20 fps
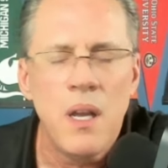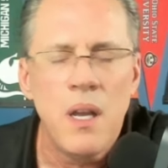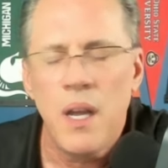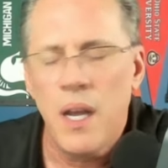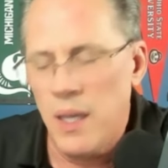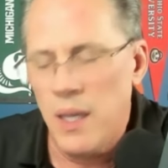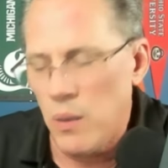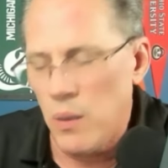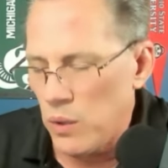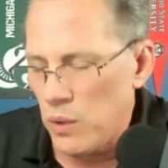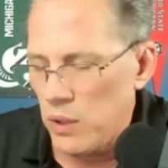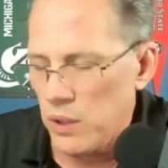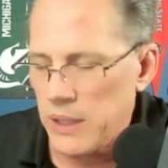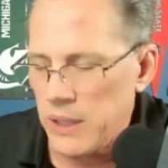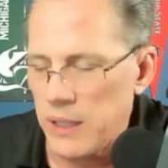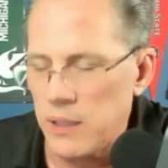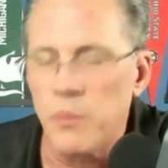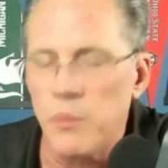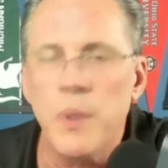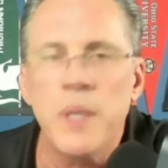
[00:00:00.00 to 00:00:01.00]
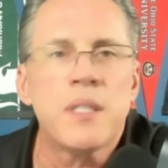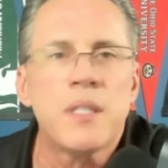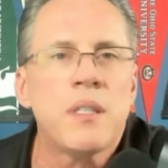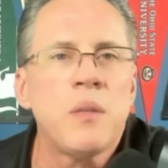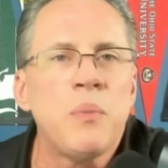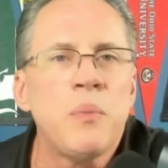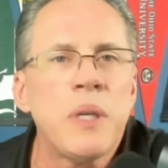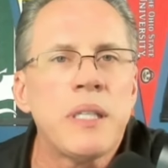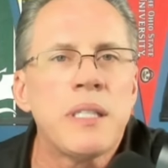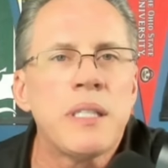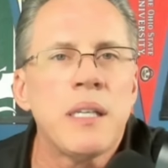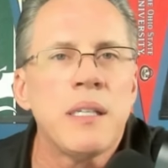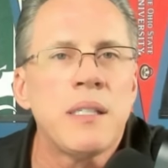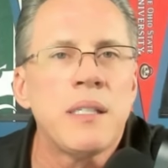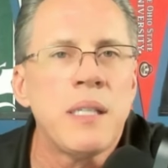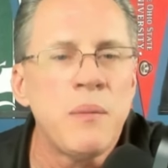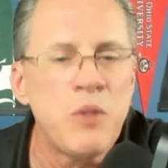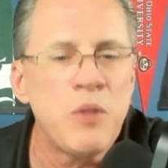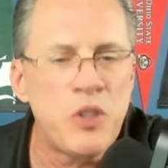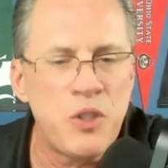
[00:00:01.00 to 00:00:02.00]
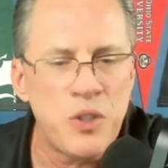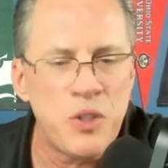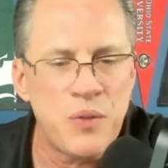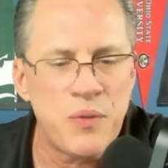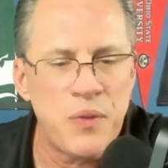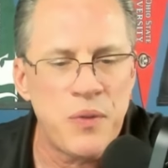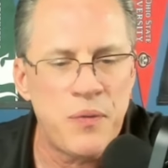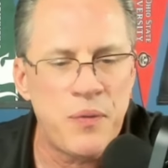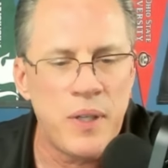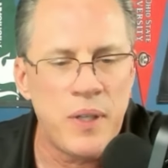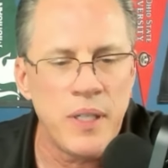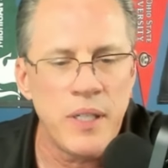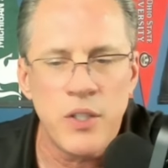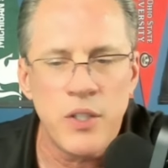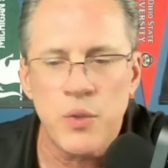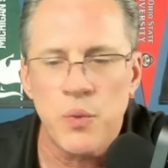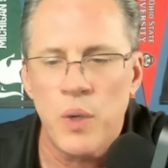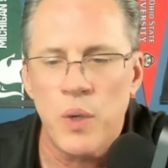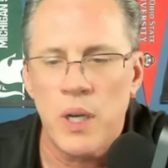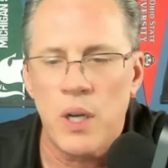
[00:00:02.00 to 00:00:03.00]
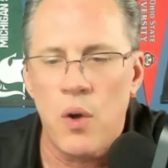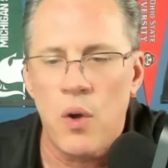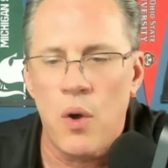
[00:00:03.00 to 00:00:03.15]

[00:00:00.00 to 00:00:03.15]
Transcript: And then we'll look at the rest of the Big Ten teams just for fun as well.